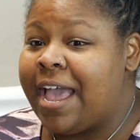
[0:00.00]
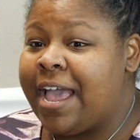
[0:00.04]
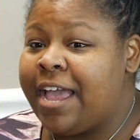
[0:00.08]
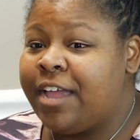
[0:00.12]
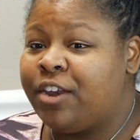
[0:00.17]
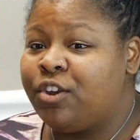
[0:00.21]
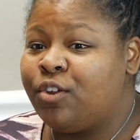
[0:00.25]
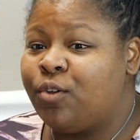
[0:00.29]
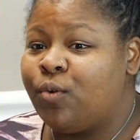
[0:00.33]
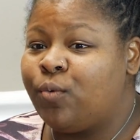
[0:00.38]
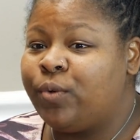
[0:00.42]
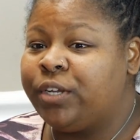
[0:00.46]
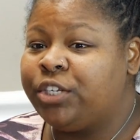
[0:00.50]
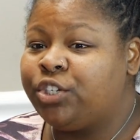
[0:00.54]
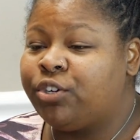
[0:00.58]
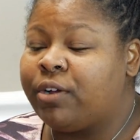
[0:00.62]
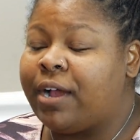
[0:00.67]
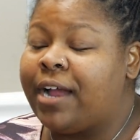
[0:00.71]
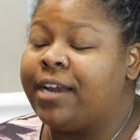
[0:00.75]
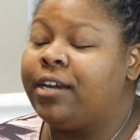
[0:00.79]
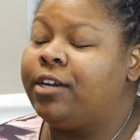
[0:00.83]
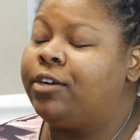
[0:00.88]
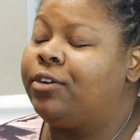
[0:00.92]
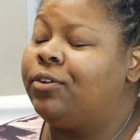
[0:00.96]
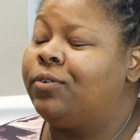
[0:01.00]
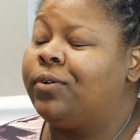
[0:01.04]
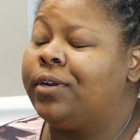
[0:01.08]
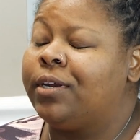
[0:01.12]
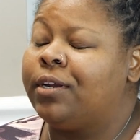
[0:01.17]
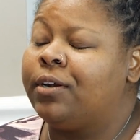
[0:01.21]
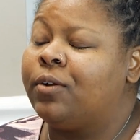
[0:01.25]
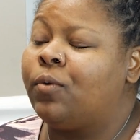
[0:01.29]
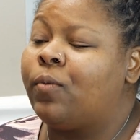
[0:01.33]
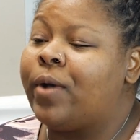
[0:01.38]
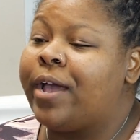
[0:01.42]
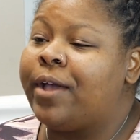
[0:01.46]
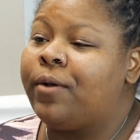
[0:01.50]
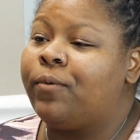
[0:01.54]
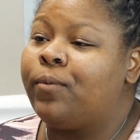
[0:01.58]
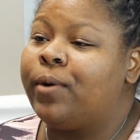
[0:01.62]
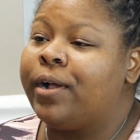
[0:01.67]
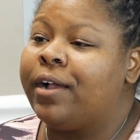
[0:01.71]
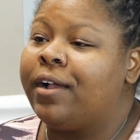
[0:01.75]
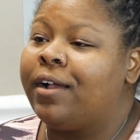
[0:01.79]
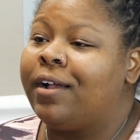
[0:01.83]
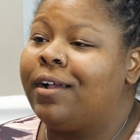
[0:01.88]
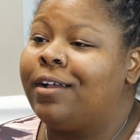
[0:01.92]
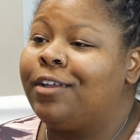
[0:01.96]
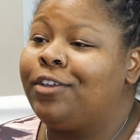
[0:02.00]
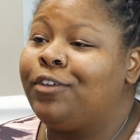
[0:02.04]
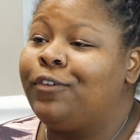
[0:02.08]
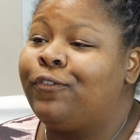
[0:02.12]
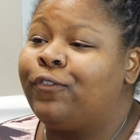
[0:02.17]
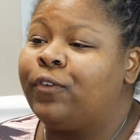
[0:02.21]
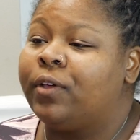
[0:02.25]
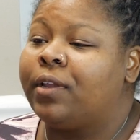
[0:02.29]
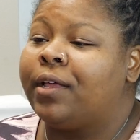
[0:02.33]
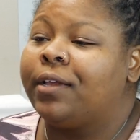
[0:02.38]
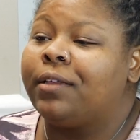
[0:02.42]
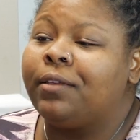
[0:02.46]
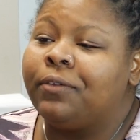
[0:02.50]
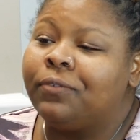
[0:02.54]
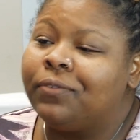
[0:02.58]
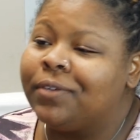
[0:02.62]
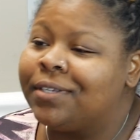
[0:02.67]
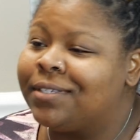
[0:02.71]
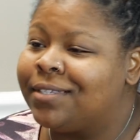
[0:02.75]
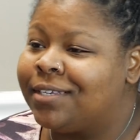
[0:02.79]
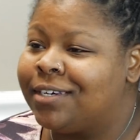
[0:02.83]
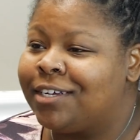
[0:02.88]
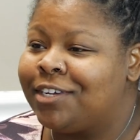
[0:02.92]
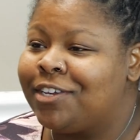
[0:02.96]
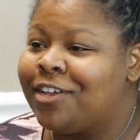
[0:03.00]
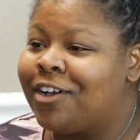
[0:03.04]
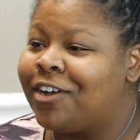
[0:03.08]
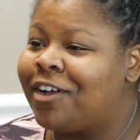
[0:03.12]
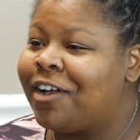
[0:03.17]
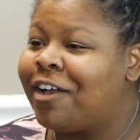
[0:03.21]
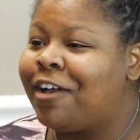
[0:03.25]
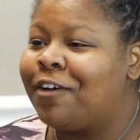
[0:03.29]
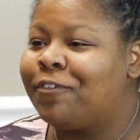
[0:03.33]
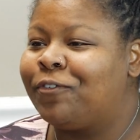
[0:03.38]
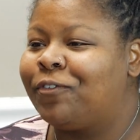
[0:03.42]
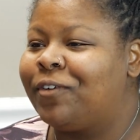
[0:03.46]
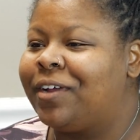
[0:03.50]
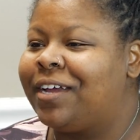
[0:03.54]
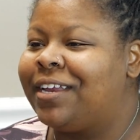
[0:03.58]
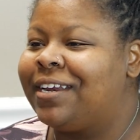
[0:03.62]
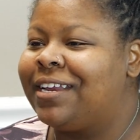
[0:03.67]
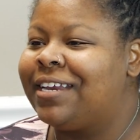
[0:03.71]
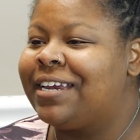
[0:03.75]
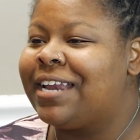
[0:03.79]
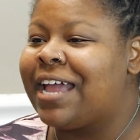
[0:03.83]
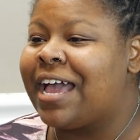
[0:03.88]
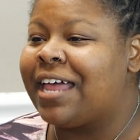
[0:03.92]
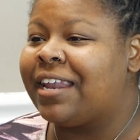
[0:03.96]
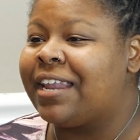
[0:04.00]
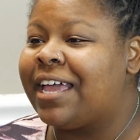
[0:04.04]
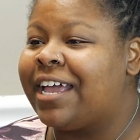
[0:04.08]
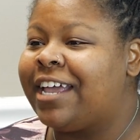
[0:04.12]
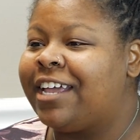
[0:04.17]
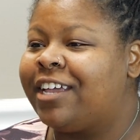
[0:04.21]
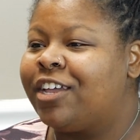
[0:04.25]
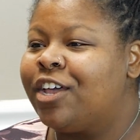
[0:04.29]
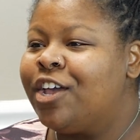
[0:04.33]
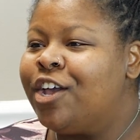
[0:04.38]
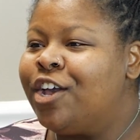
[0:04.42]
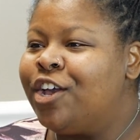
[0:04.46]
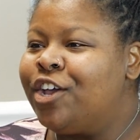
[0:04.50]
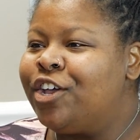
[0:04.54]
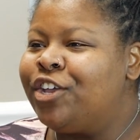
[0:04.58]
And we try to do it in a way where you feel like you're visiting your girlfriend and not like,